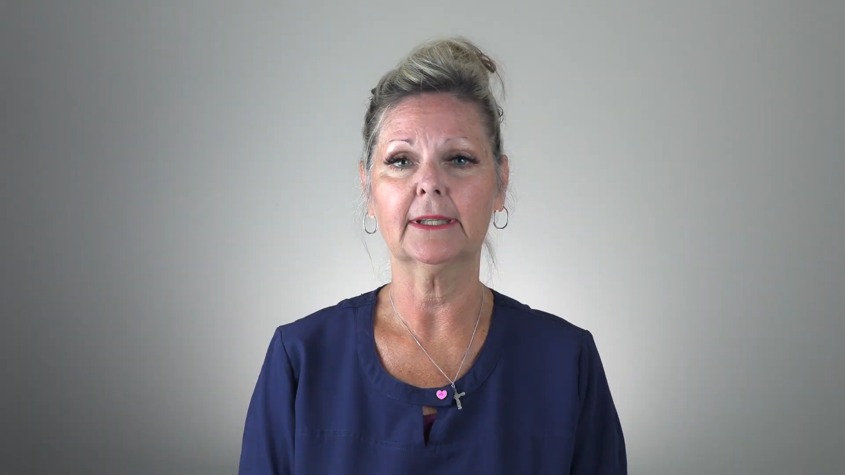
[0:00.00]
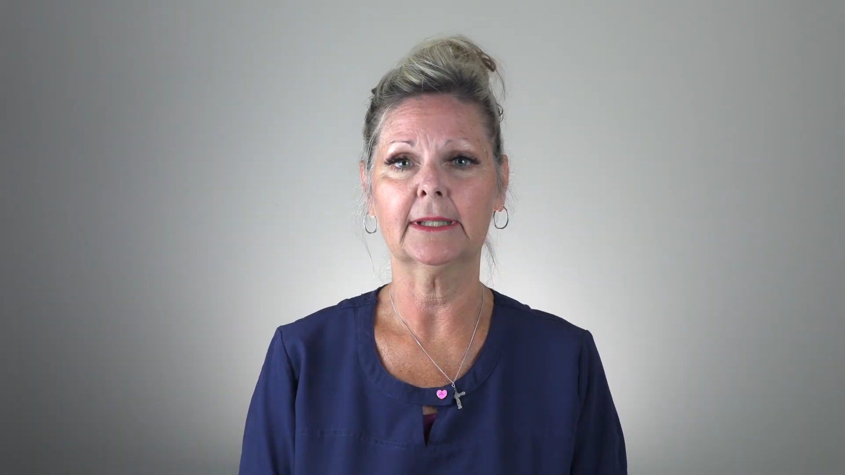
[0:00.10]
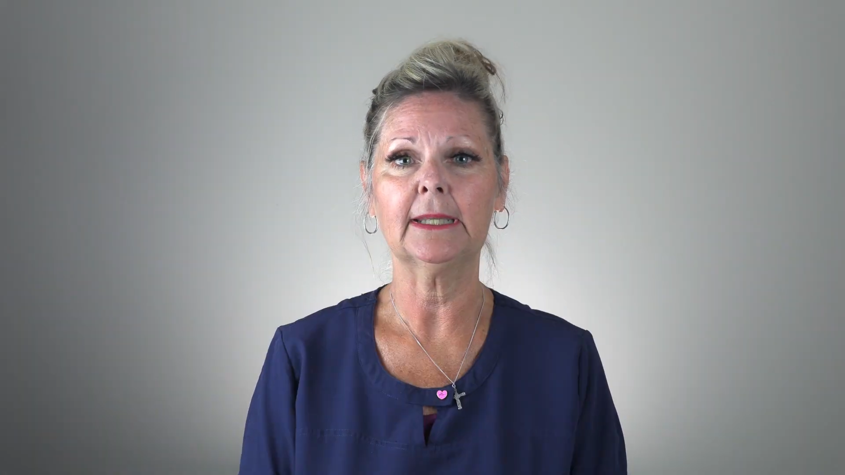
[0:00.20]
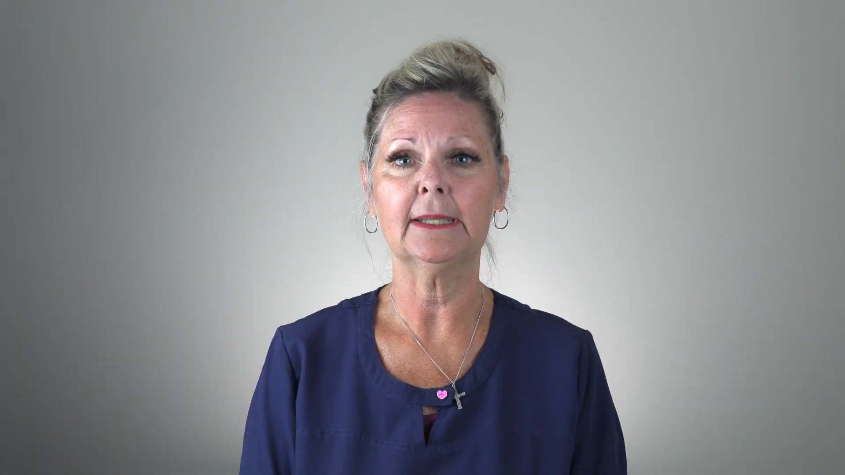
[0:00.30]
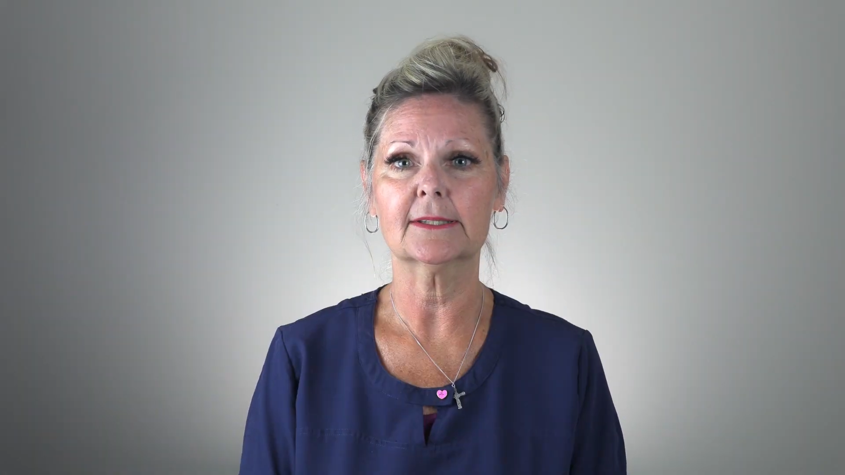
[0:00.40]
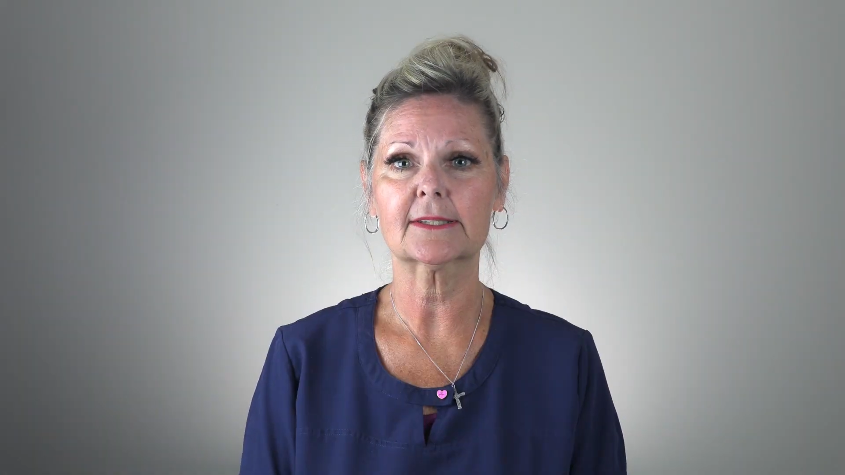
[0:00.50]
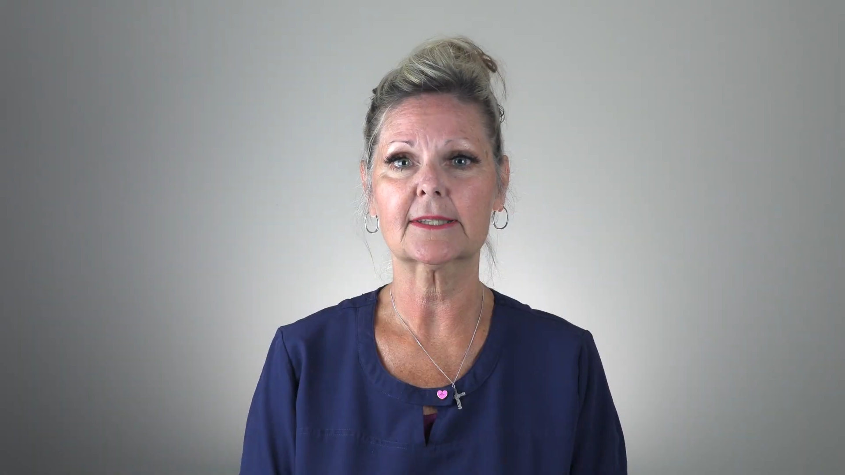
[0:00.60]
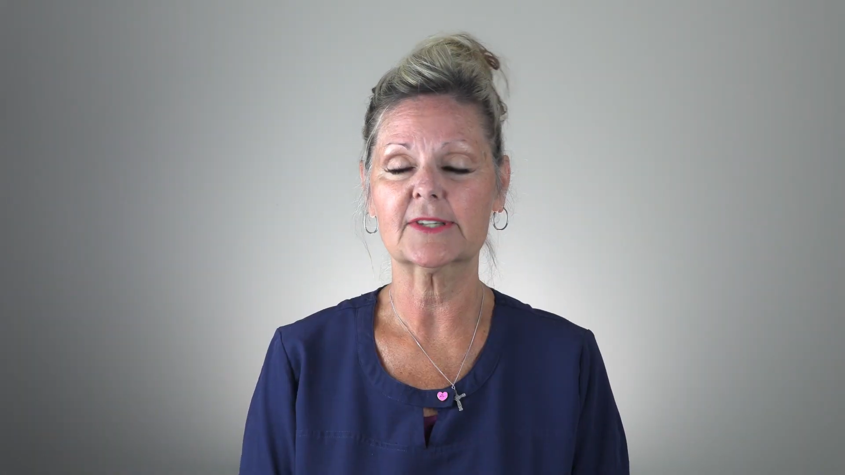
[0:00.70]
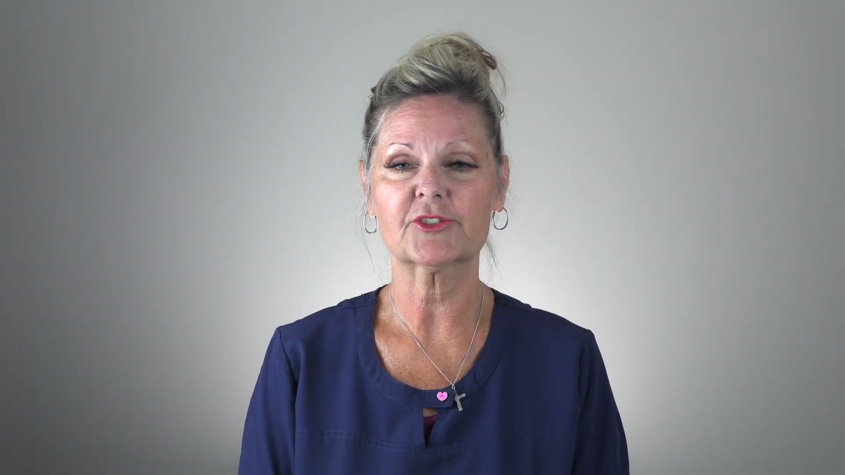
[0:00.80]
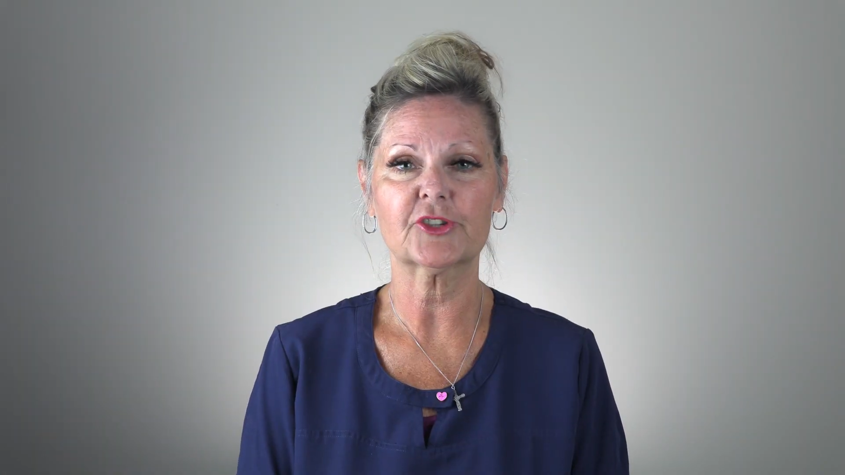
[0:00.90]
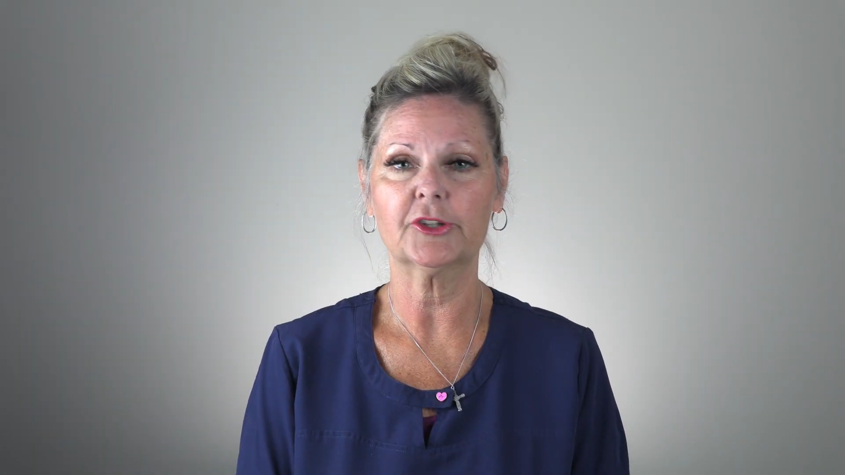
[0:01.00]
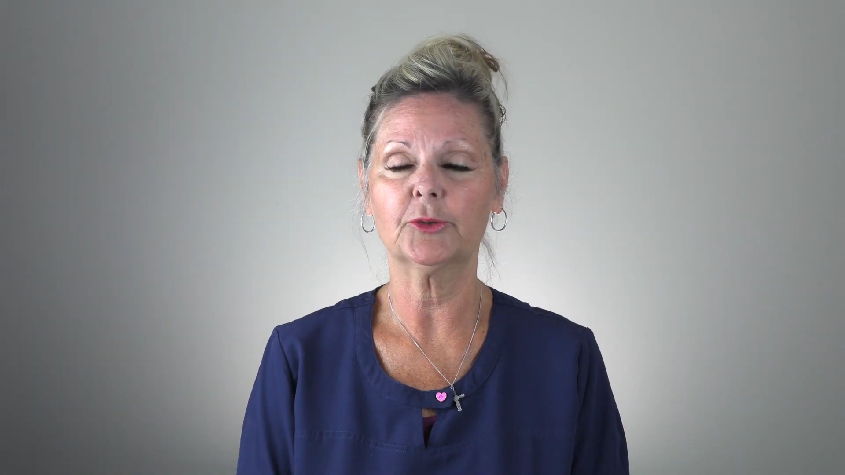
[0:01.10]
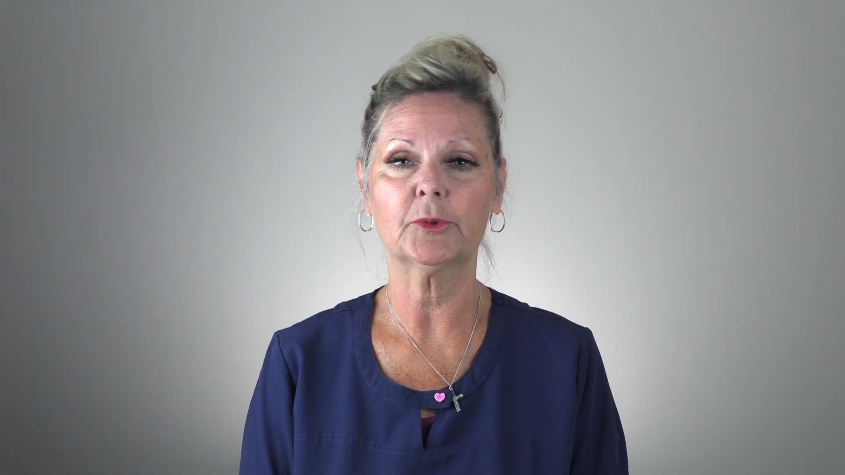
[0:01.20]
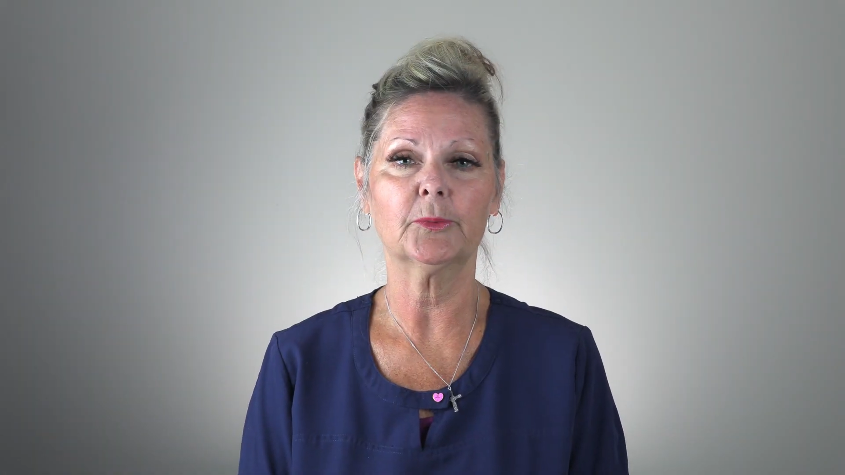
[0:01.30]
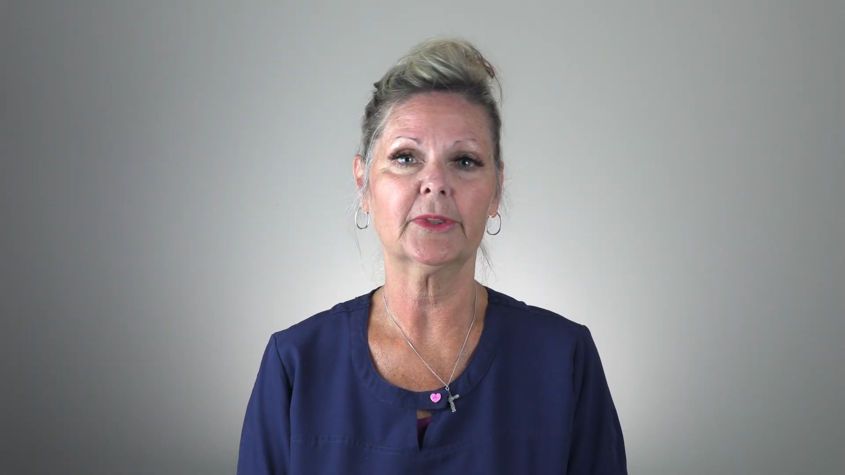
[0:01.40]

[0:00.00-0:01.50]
and he's as genuine